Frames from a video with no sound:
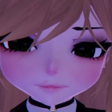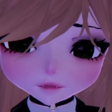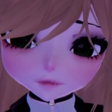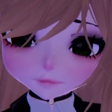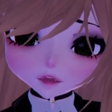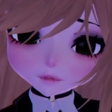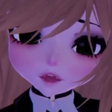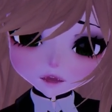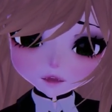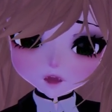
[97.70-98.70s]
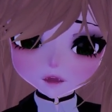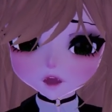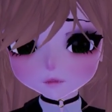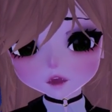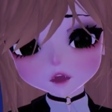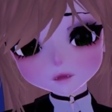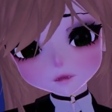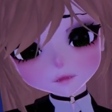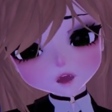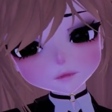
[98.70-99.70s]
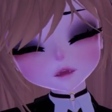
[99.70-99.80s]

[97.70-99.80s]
But it sounds like his older brother is also